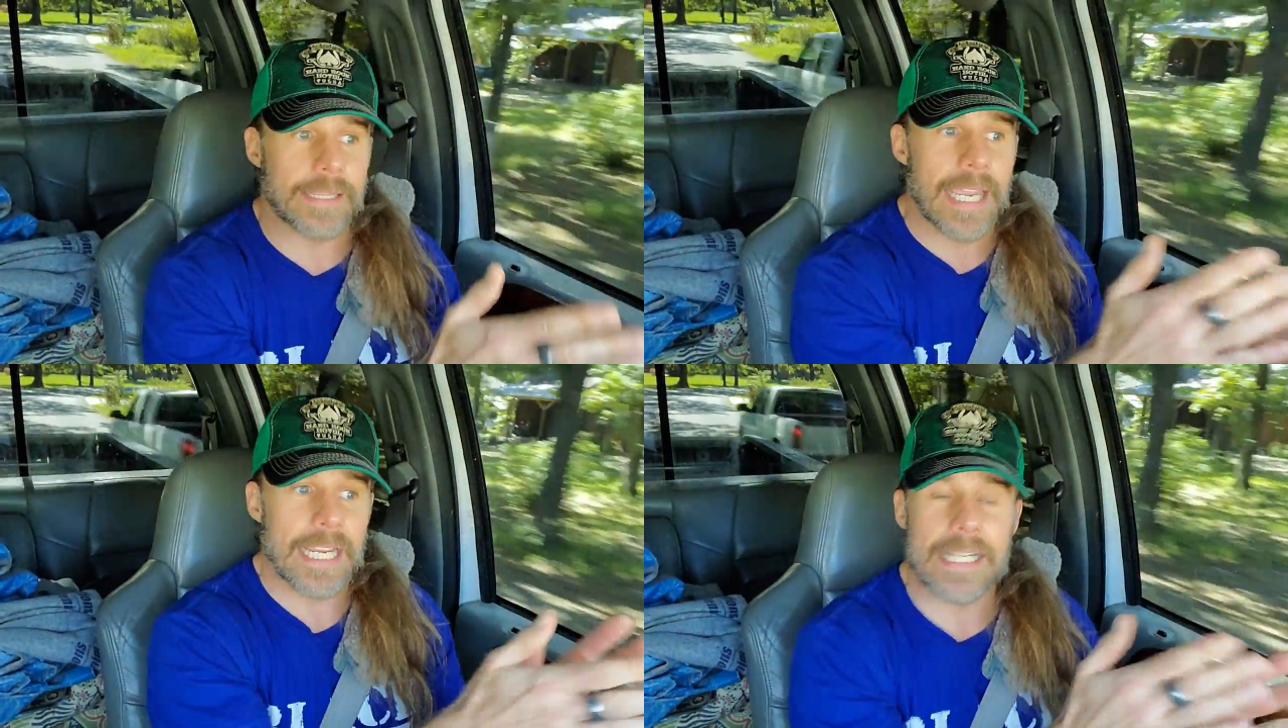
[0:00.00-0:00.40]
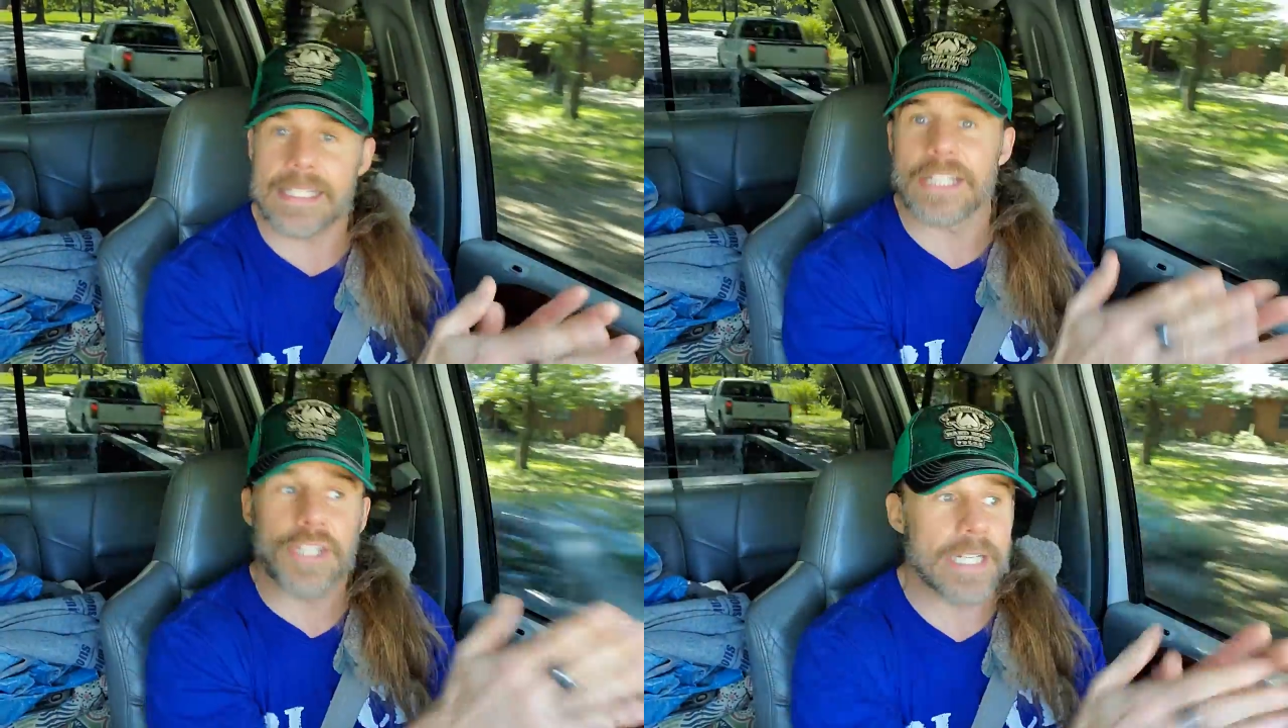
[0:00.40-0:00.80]
things
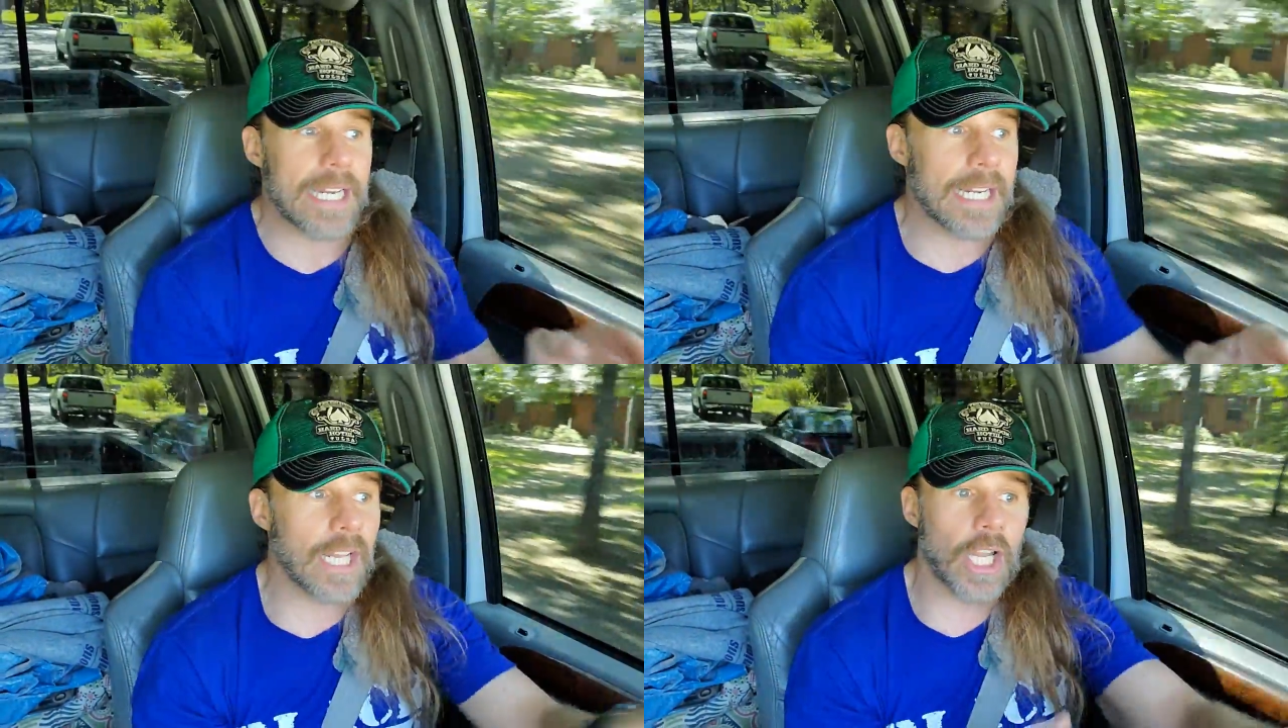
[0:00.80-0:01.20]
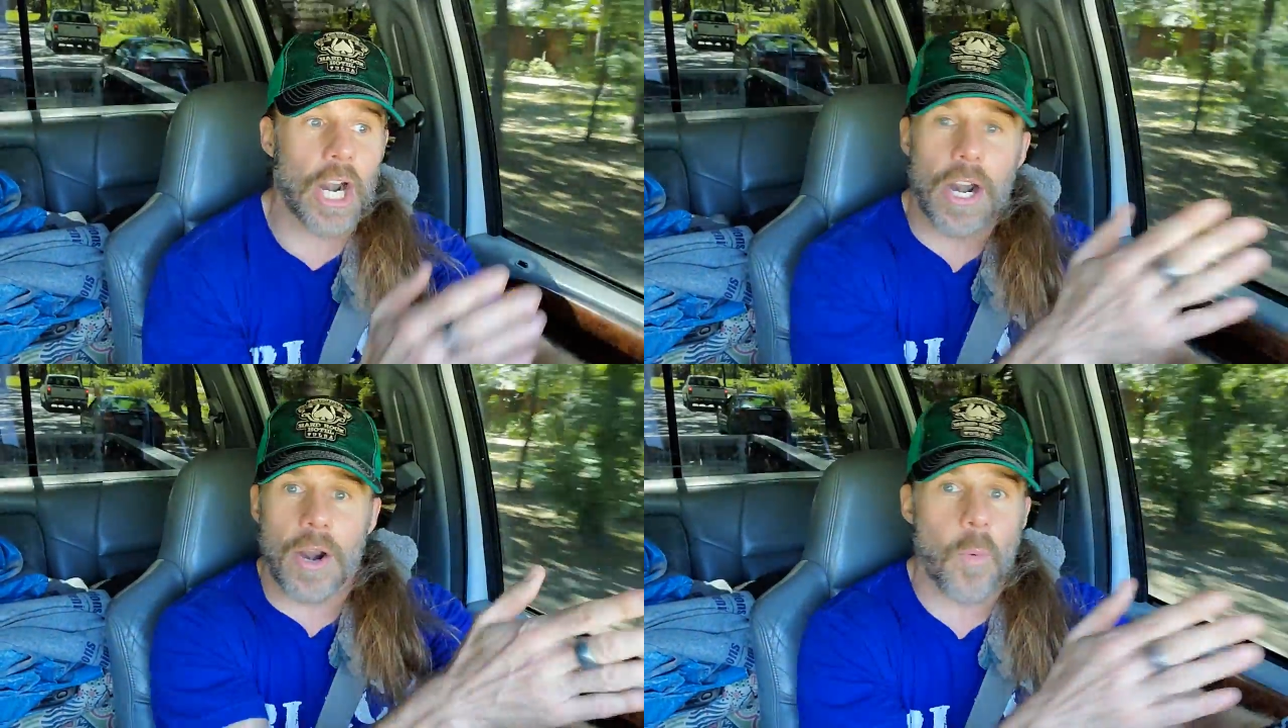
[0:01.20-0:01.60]
that you need to
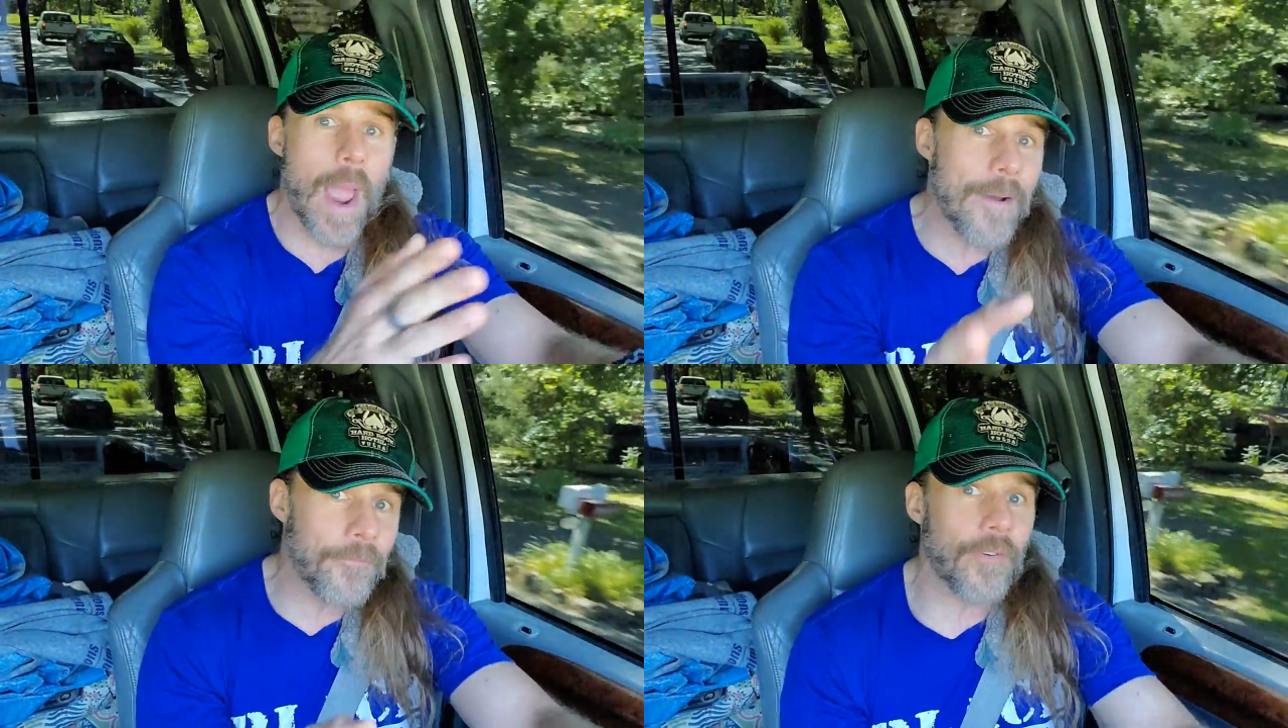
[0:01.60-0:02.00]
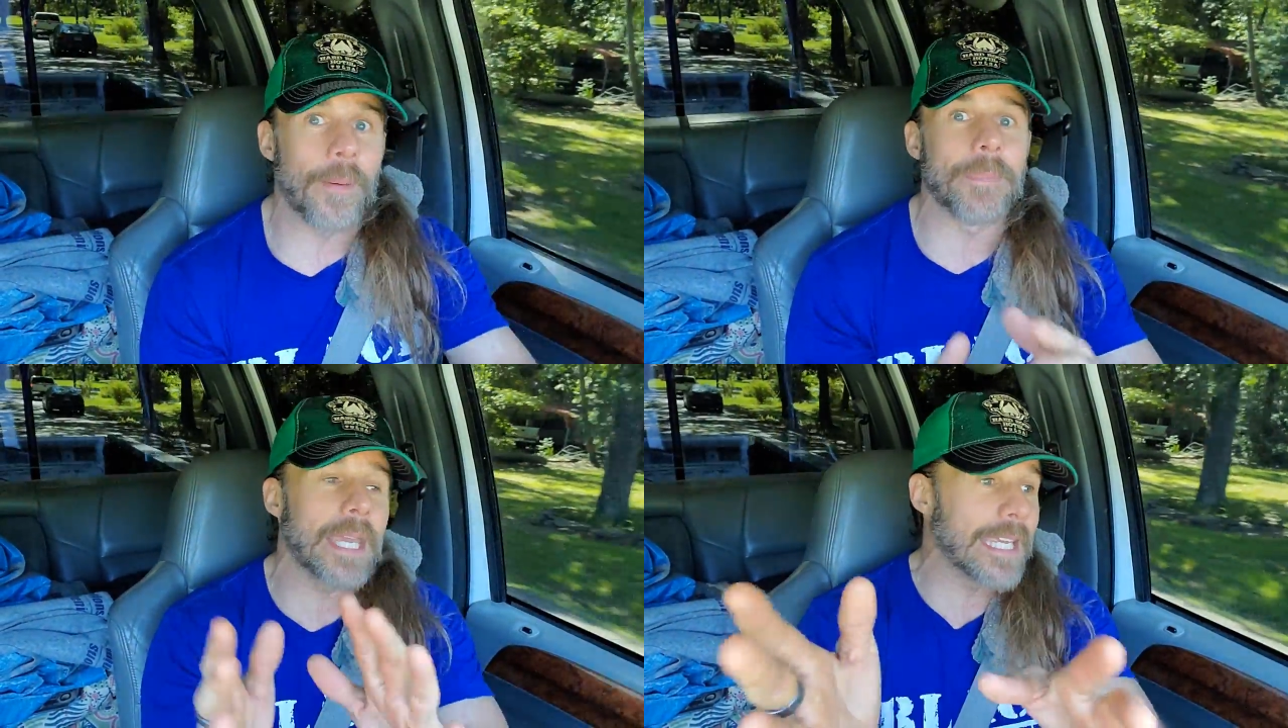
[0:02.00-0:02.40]
learn away from you.